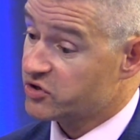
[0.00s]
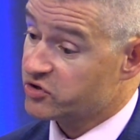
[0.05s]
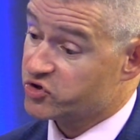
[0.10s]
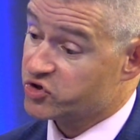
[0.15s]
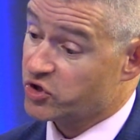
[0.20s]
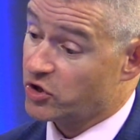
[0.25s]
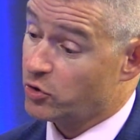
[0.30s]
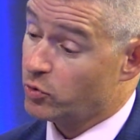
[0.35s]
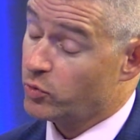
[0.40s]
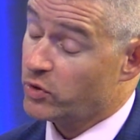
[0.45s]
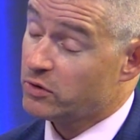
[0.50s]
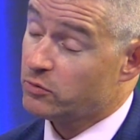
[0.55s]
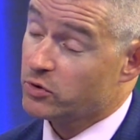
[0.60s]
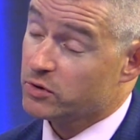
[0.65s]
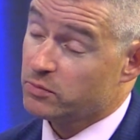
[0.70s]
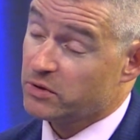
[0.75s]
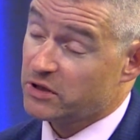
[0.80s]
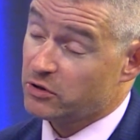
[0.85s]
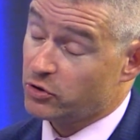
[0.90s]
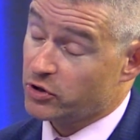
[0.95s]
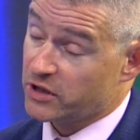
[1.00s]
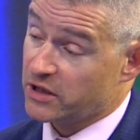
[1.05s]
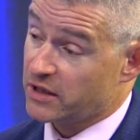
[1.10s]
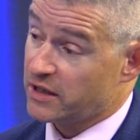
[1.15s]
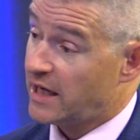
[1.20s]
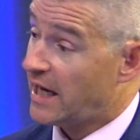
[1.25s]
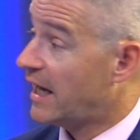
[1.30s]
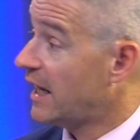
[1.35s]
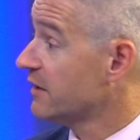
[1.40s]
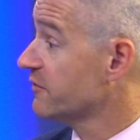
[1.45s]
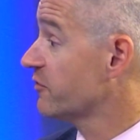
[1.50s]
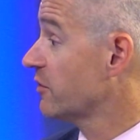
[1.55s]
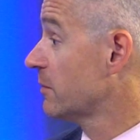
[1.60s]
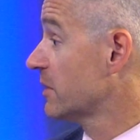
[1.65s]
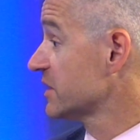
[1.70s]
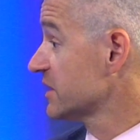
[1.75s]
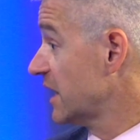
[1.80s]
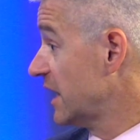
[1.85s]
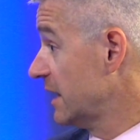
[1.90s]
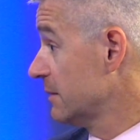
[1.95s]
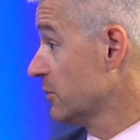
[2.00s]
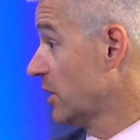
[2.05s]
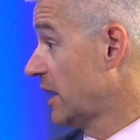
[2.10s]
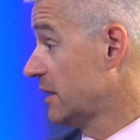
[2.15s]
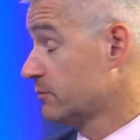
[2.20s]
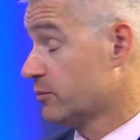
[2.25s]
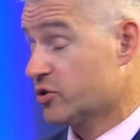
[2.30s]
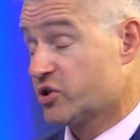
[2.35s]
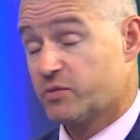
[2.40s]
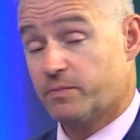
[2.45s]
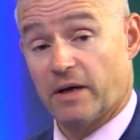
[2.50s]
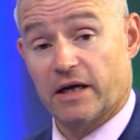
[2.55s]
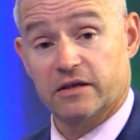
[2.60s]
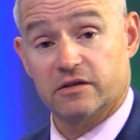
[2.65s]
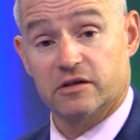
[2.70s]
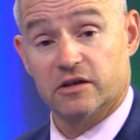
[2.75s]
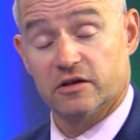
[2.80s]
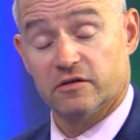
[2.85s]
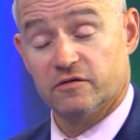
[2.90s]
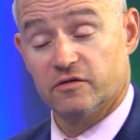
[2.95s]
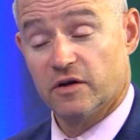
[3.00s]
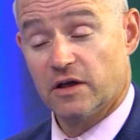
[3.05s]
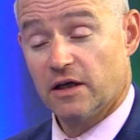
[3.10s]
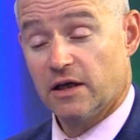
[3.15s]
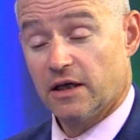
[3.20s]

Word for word: So we would be looking at, from a timeline perspective,